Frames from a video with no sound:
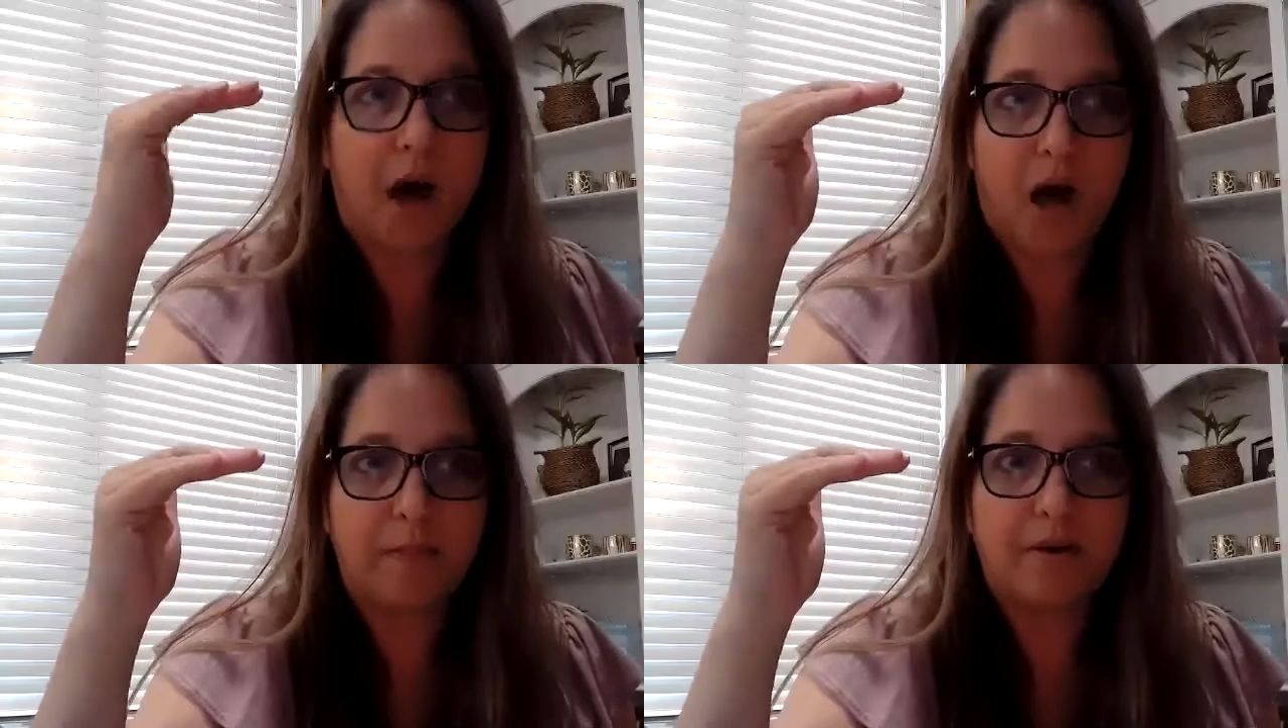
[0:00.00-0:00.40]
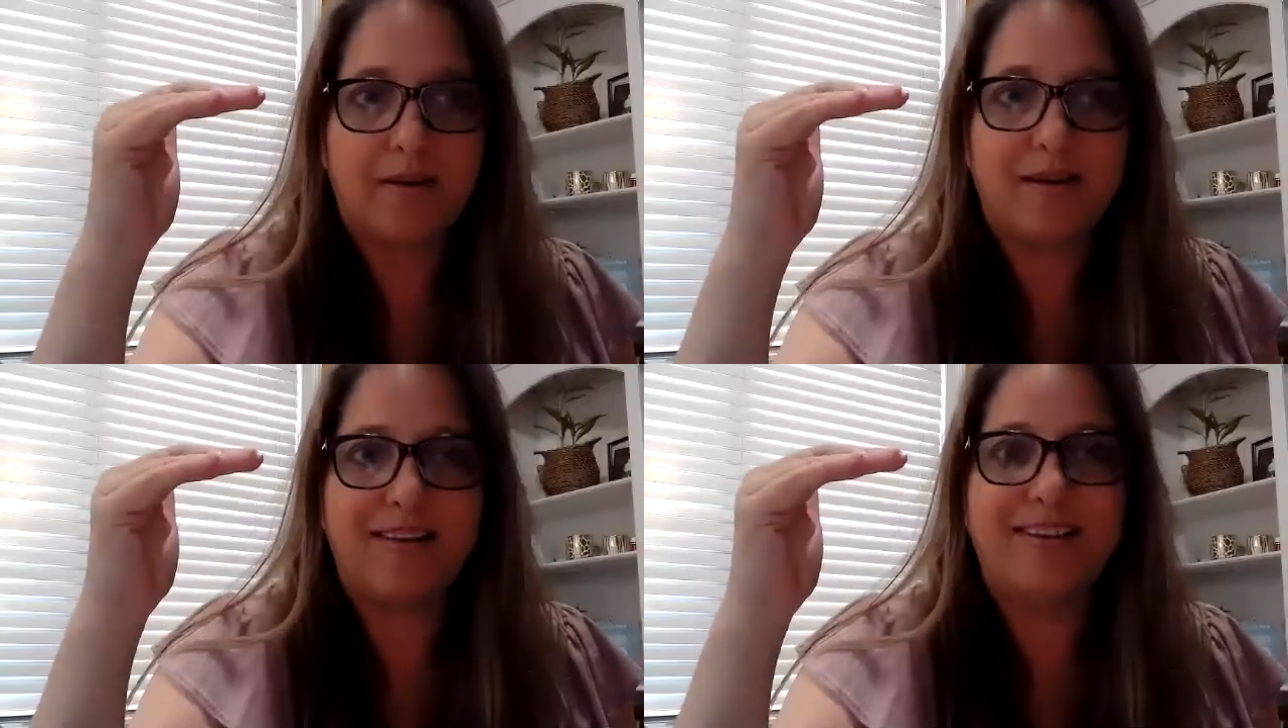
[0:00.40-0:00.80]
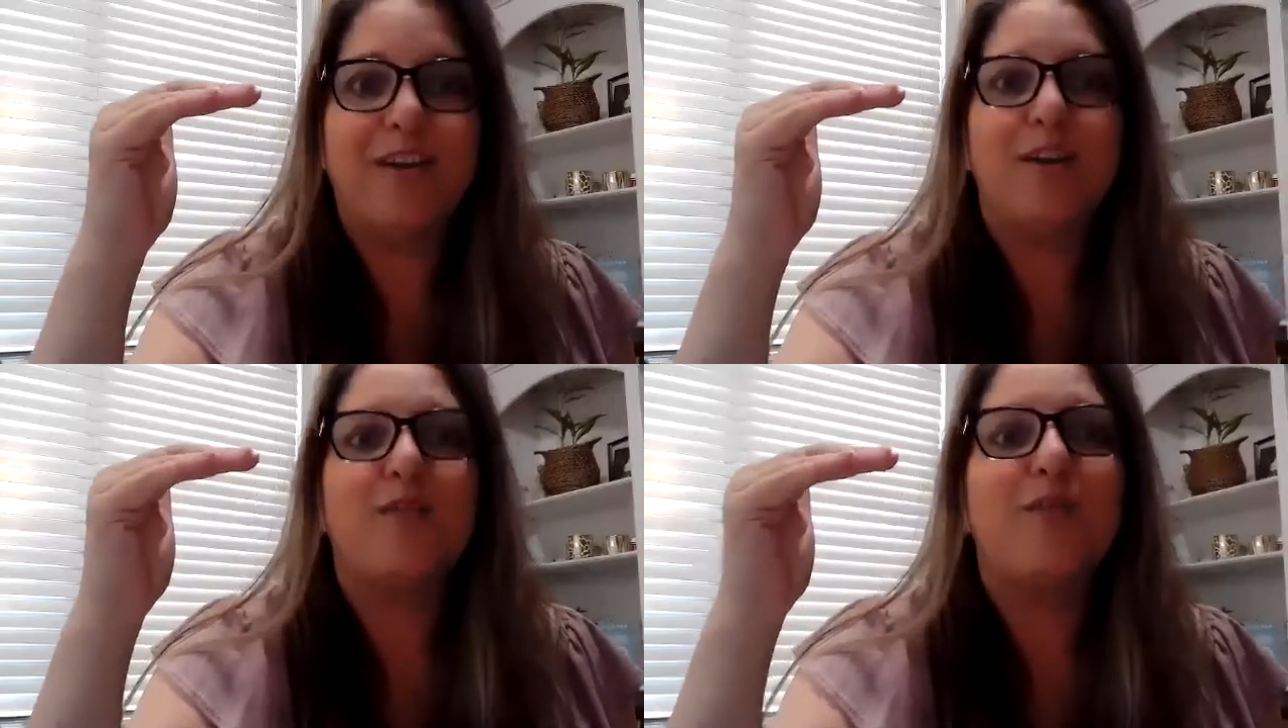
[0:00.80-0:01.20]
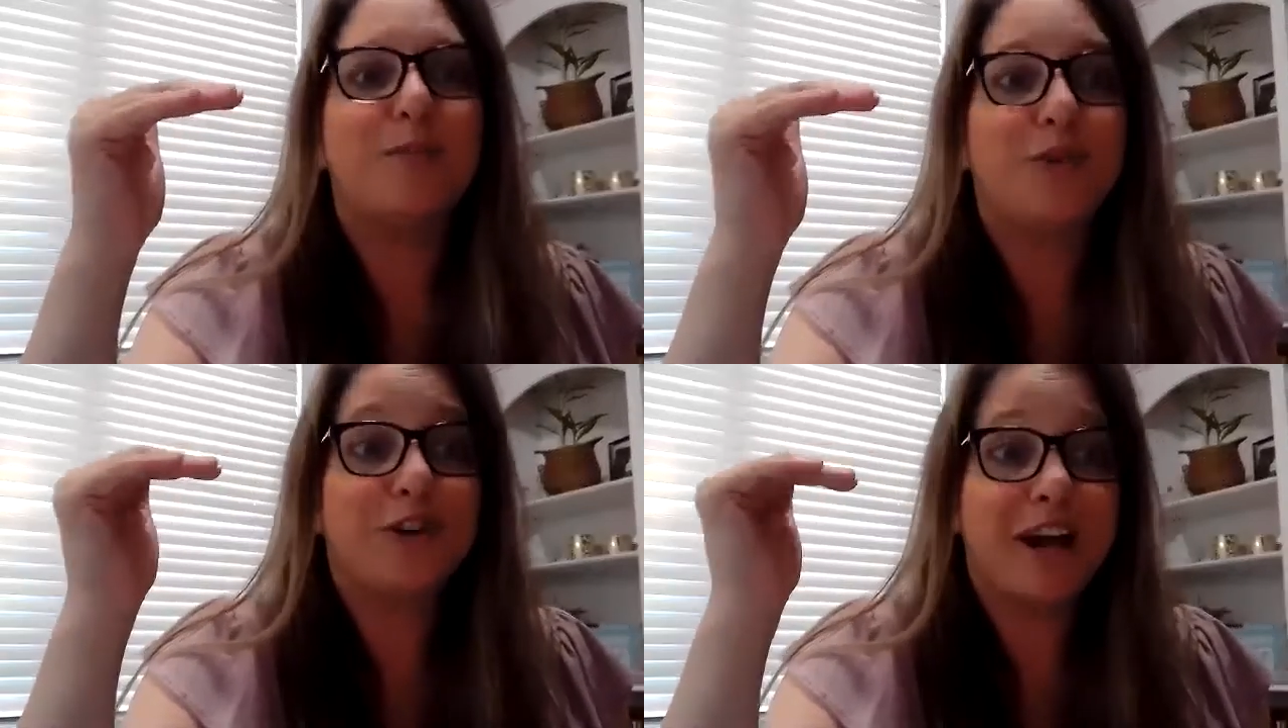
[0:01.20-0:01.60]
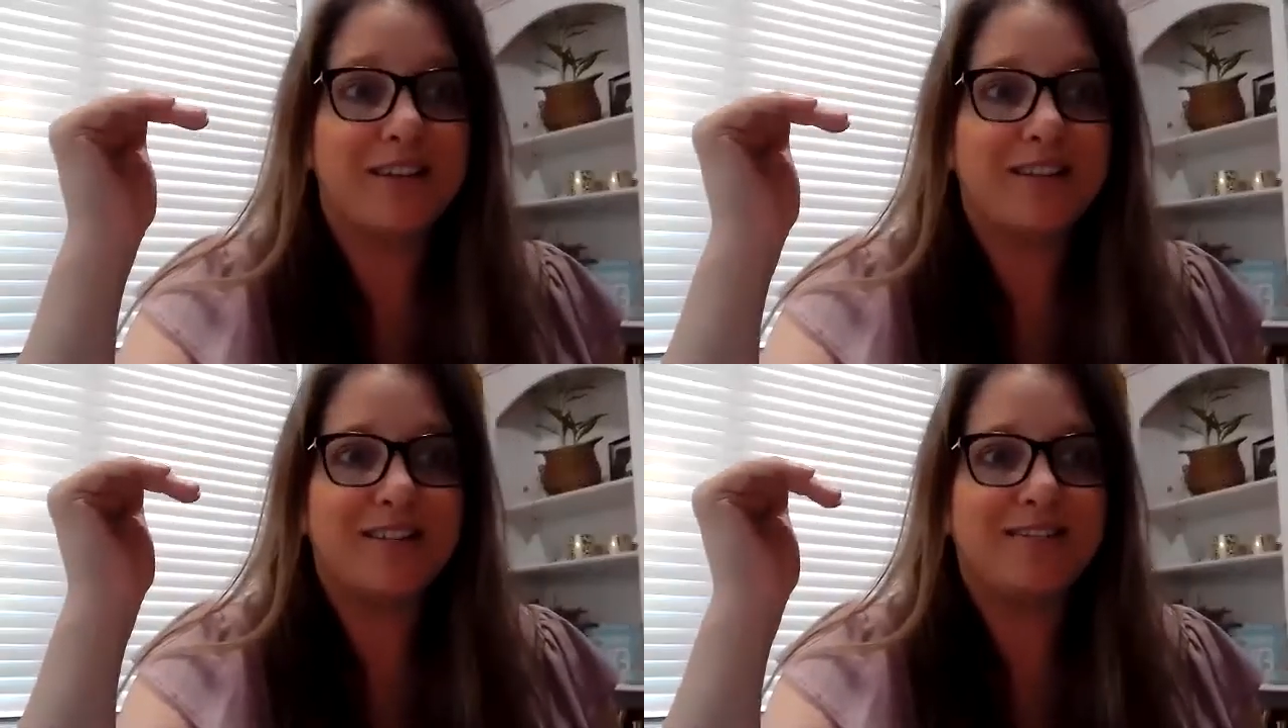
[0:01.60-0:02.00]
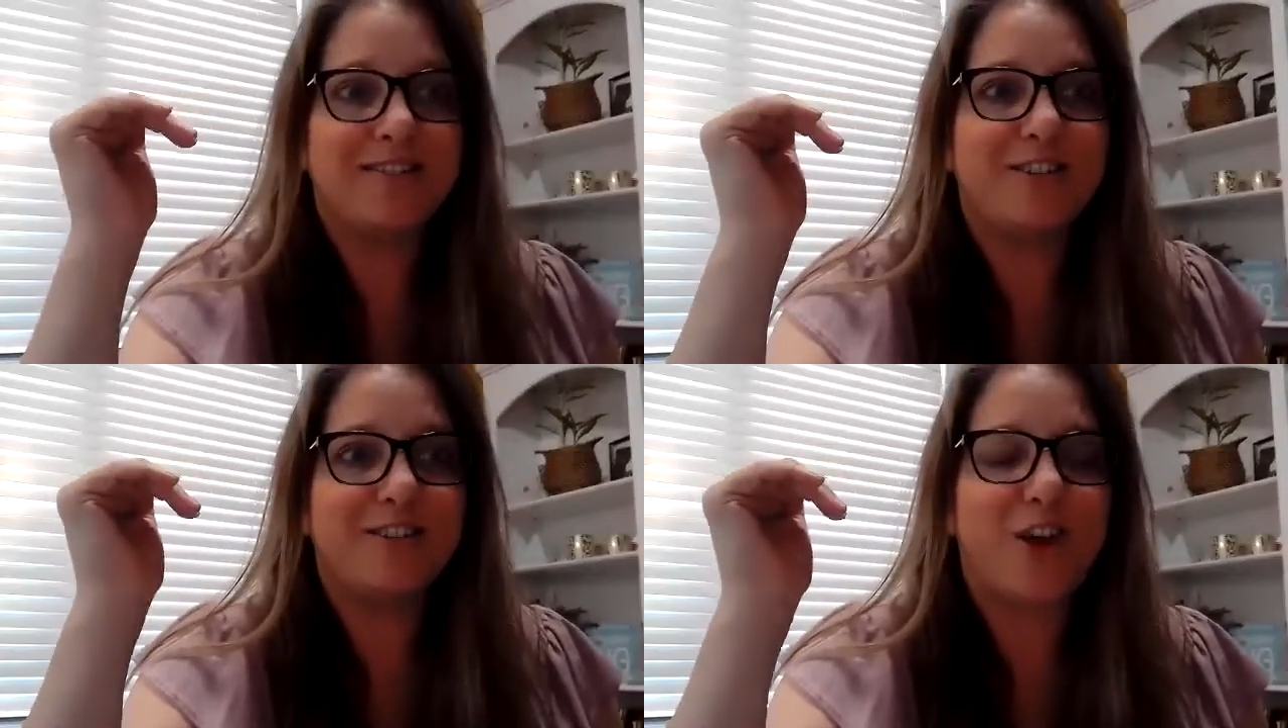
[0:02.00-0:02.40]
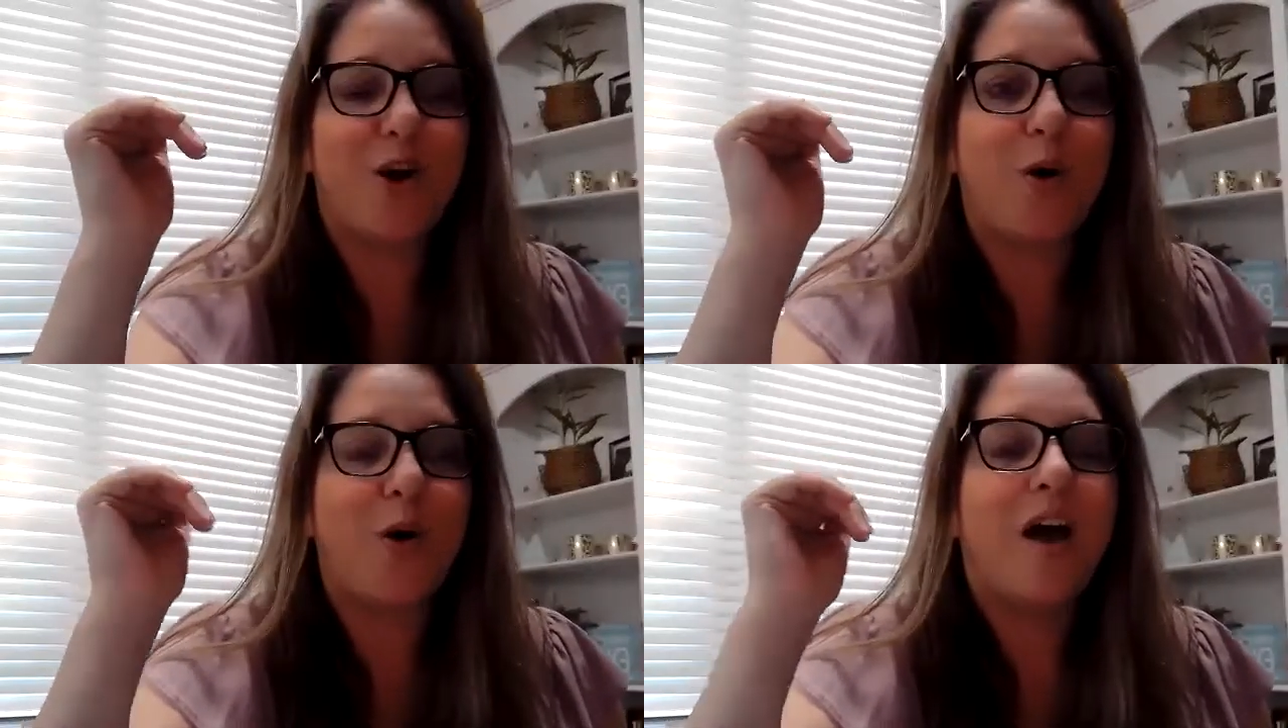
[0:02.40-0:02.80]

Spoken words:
up from your guests. So,